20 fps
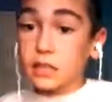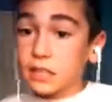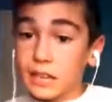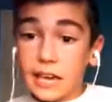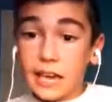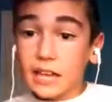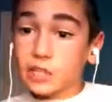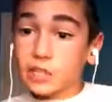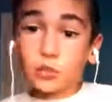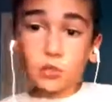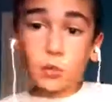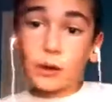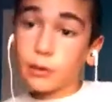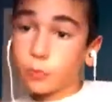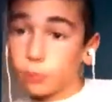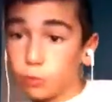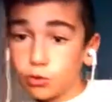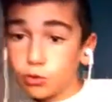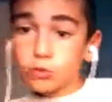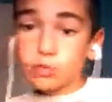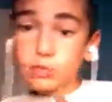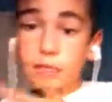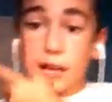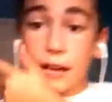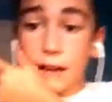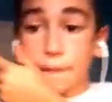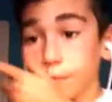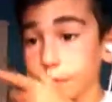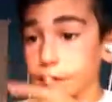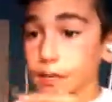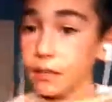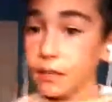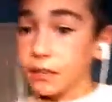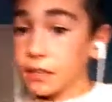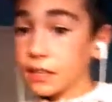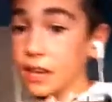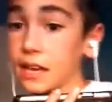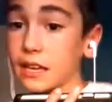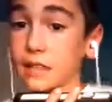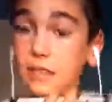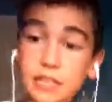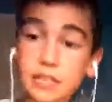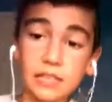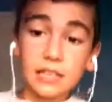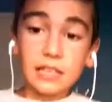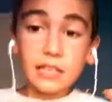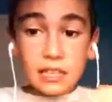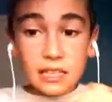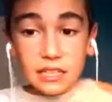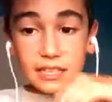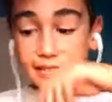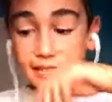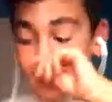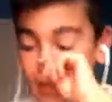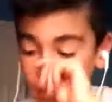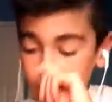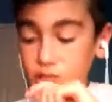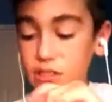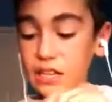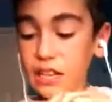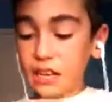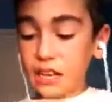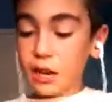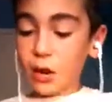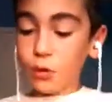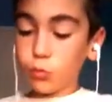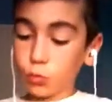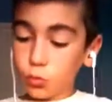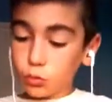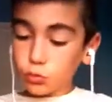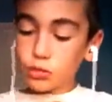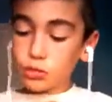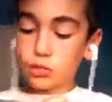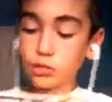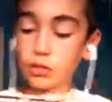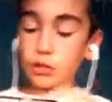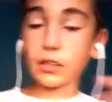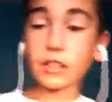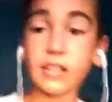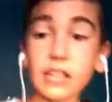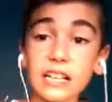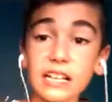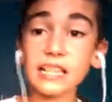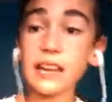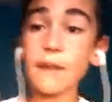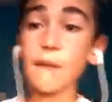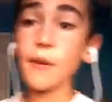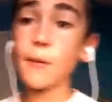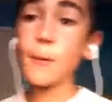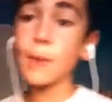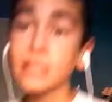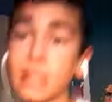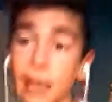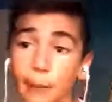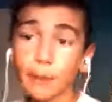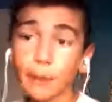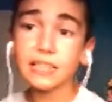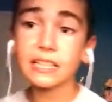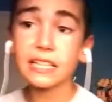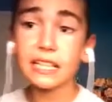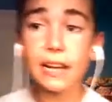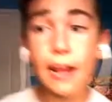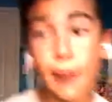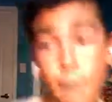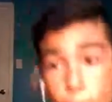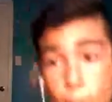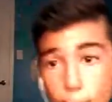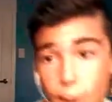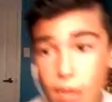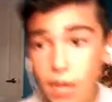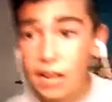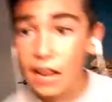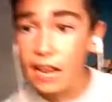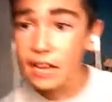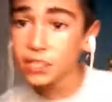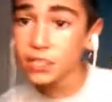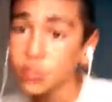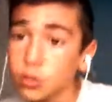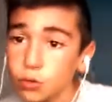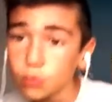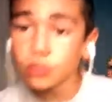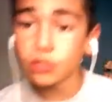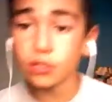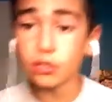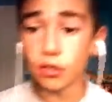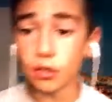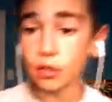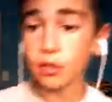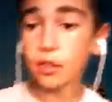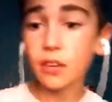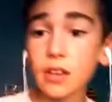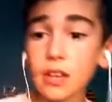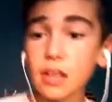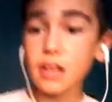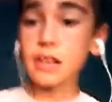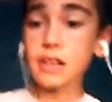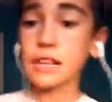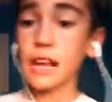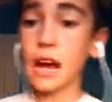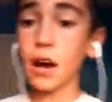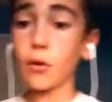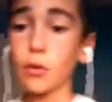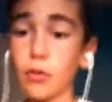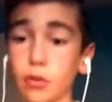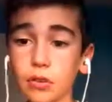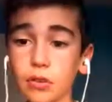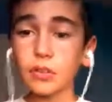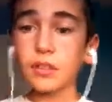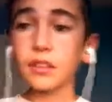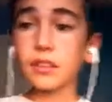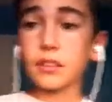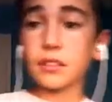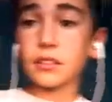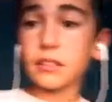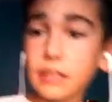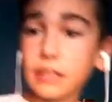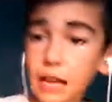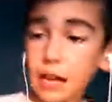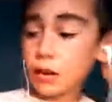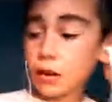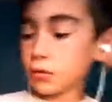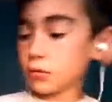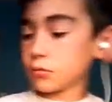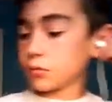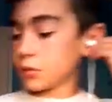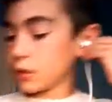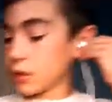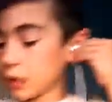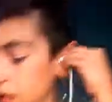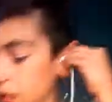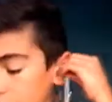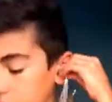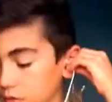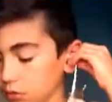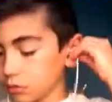Can't swear Lucia. Heh. Sounds like a rooster, cause every time I see that robot ass rooster. No, no, no,